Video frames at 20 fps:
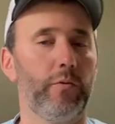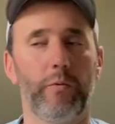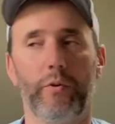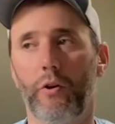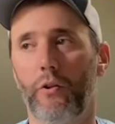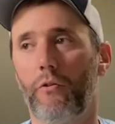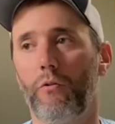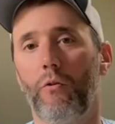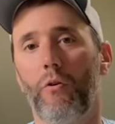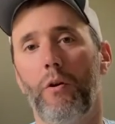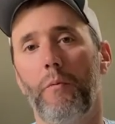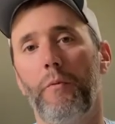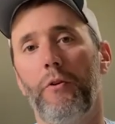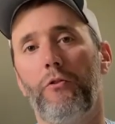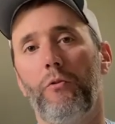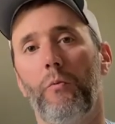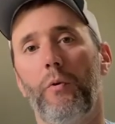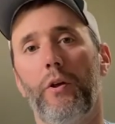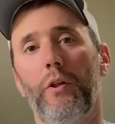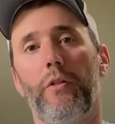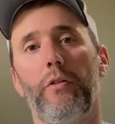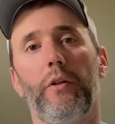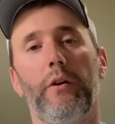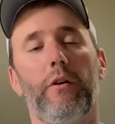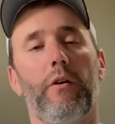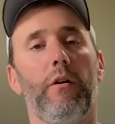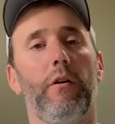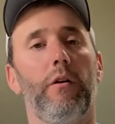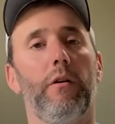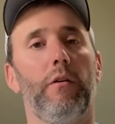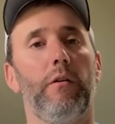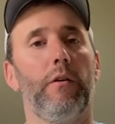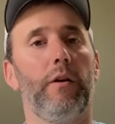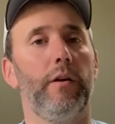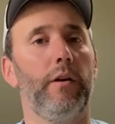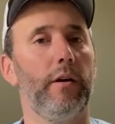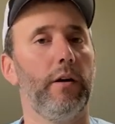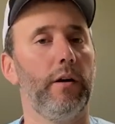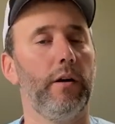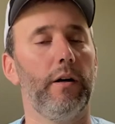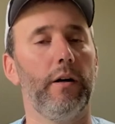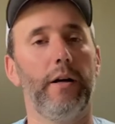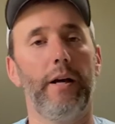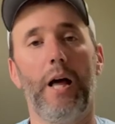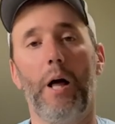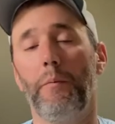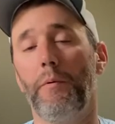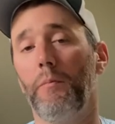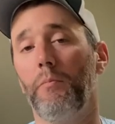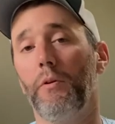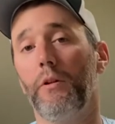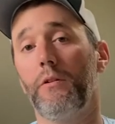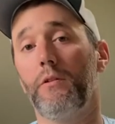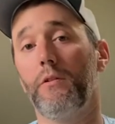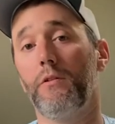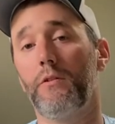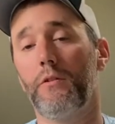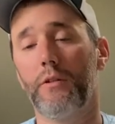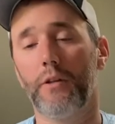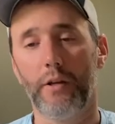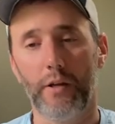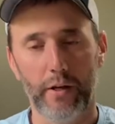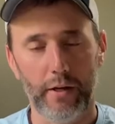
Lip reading: when you're throwing them into what you think are Albie blitzes.